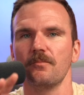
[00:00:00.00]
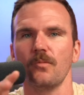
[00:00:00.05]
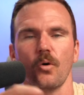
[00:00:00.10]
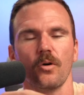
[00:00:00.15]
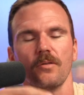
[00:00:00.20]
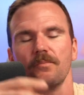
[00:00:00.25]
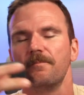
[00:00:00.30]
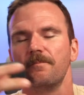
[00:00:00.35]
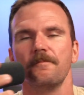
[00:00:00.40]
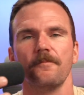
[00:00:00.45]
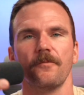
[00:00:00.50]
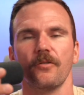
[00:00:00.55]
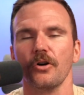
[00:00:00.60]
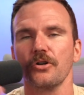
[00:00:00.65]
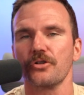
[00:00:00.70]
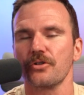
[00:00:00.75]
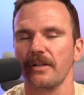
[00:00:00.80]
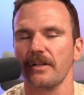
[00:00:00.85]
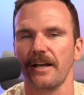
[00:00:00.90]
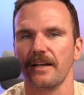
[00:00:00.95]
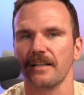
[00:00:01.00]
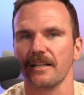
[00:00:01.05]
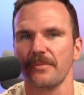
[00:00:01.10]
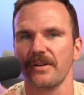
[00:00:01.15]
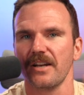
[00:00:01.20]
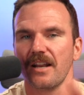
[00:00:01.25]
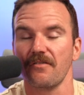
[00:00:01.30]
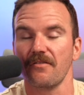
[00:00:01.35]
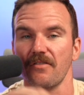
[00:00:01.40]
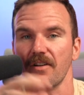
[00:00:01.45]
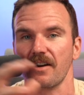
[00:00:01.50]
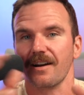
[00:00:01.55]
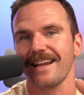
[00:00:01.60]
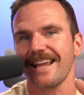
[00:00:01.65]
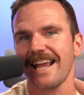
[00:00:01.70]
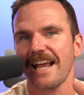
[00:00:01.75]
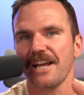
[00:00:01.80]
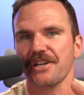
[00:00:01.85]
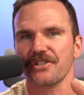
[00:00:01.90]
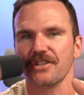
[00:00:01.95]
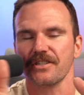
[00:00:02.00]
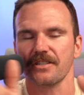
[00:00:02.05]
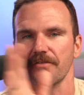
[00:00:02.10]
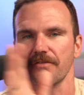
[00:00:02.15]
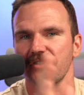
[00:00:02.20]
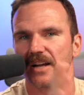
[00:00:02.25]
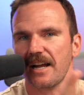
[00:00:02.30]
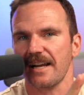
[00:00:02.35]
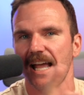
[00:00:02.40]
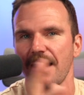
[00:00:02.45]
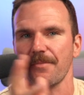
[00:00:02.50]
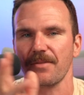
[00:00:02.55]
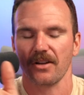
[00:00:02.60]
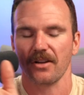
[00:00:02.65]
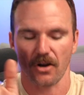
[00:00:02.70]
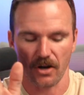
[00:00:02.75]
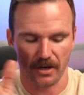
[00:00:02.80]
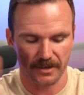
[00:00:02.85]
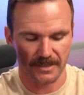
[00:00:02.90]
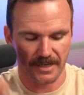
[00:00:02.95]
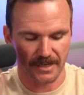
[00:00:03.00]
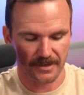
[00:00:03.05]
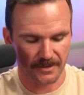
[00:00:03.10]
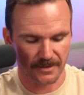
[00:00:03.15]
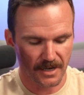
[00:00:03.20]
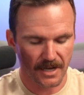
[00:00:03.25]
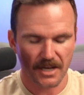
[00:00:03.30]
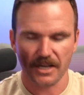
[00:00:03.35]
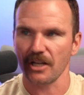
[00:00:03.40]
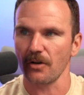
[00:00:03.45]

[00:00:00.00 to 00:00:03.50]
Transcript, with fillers: or virtually unlimited variations of dynamic content.